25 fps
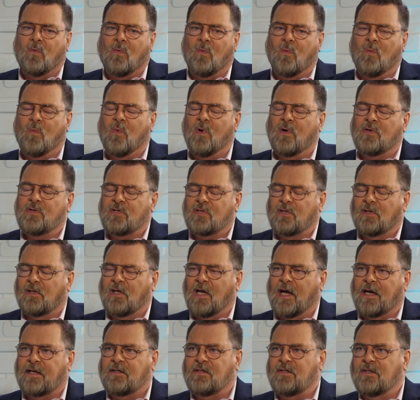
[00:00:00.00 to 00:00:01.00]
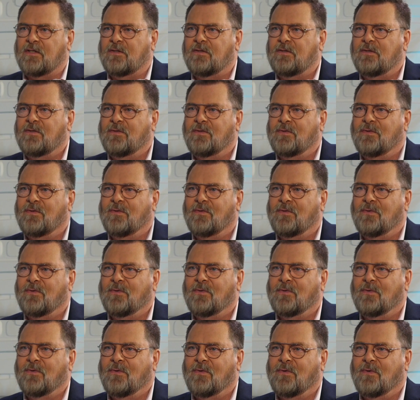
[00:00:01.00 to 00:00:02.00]
Once elected,
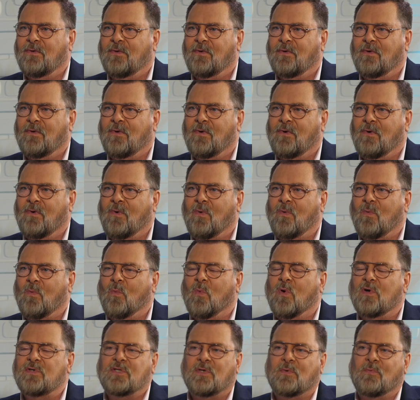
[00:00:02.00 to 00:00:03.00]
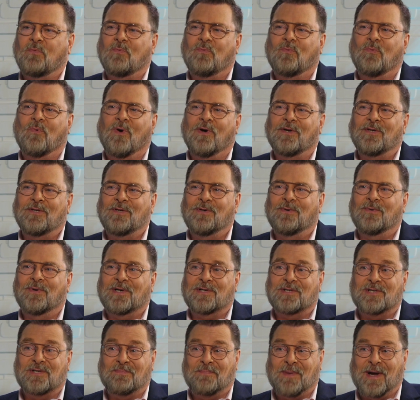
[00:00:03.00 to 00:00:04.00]
was it what you
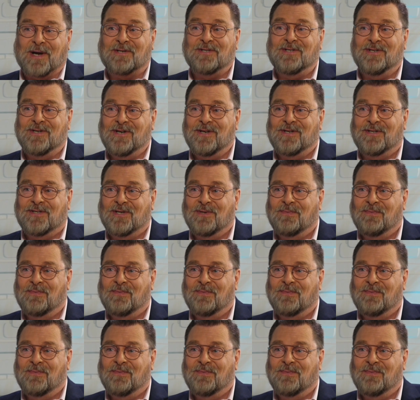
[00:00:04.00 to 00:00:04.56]
expected it to